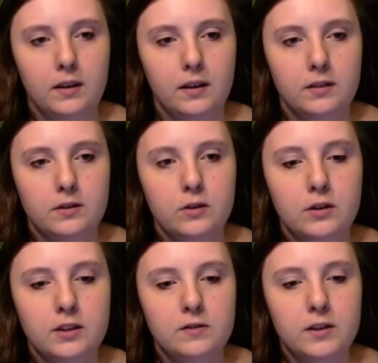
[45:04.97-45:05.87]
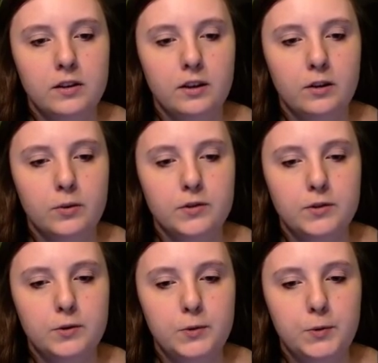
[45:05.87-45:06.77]
So Dirk is very close
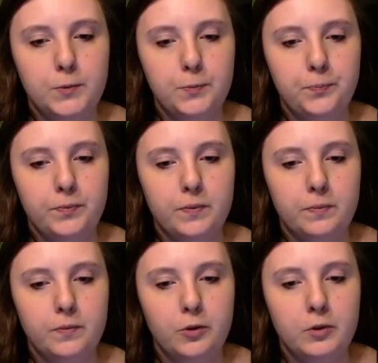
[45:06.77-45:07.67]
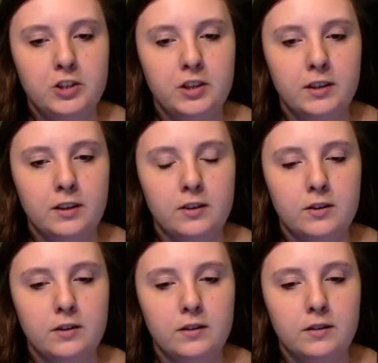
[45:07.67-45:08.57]
to reaching
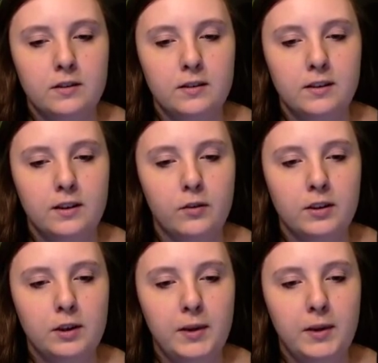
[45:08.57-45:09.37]
another level in